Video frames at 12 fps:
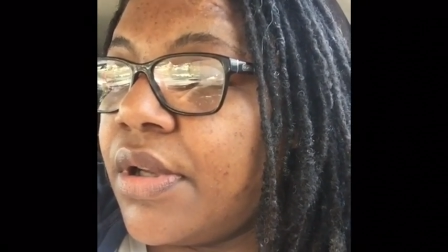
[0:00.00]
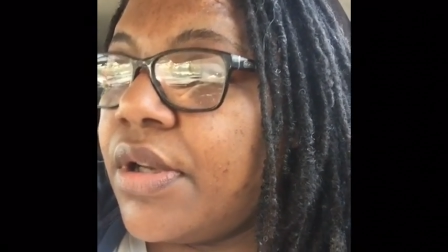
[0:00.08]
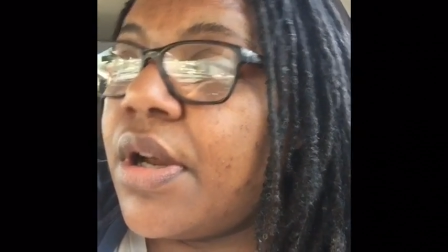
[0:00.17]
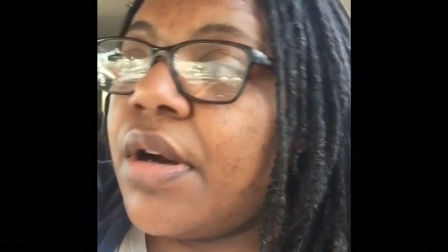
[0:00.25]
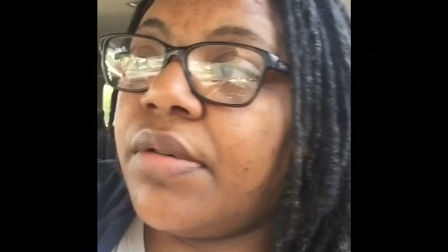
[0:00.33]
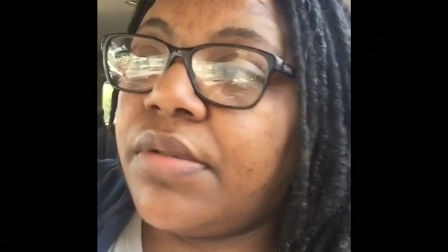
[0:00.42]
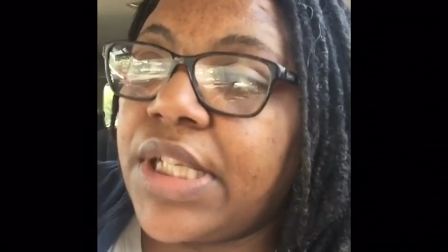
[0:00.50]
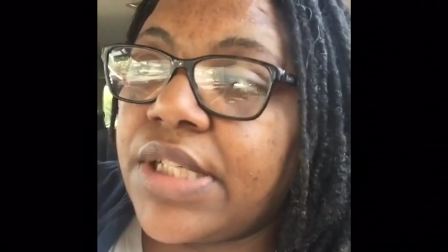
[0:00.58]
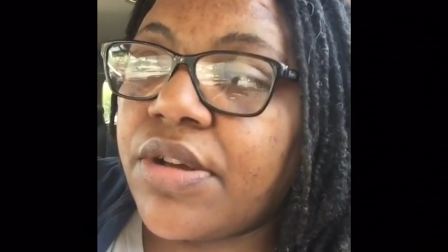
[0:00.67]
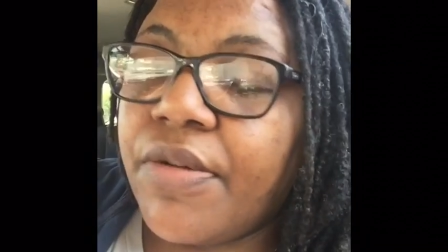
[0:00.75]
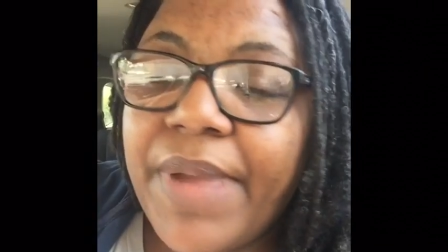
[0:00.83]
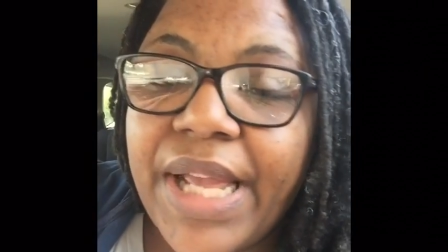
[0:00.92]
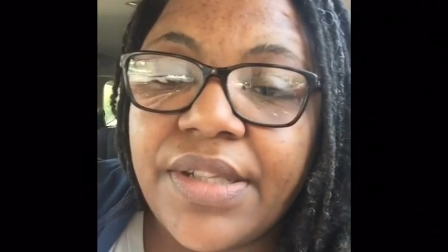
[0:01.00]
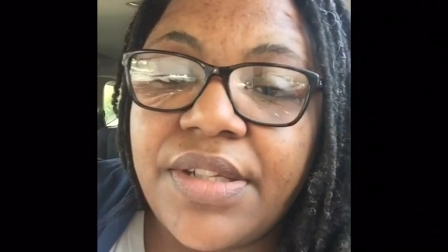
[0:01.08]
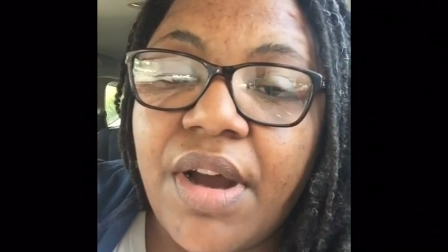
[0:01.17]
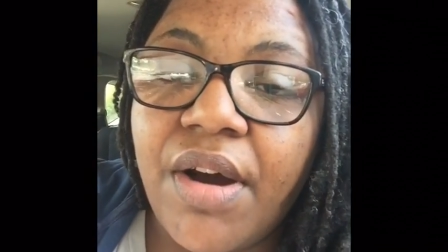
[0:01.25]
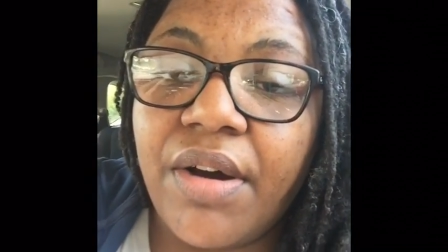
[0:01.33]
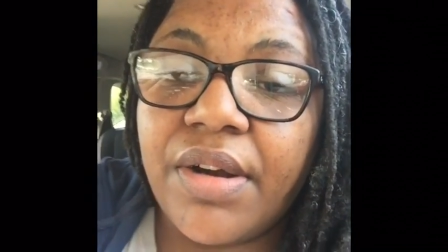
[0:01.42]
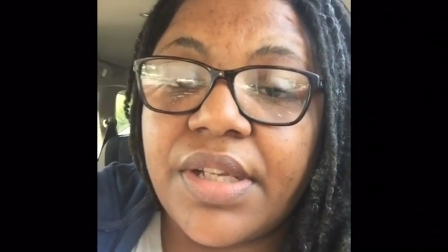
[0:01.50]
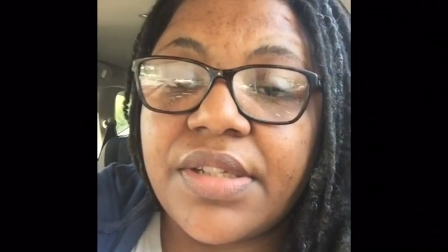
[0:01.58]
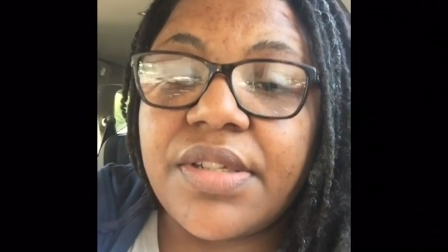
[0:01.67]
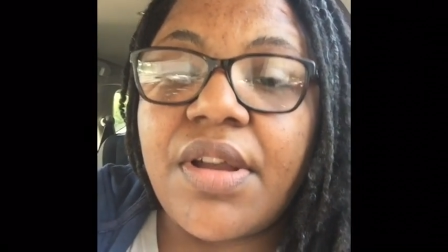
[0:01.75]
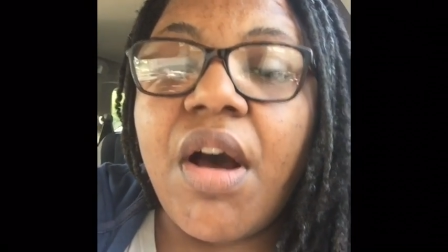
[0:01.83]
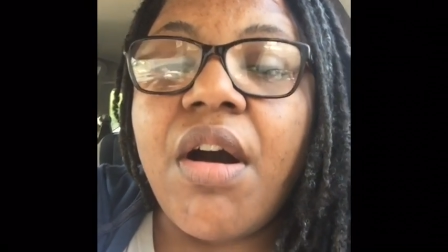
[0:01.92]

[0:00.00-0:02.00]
No, let's go back to August.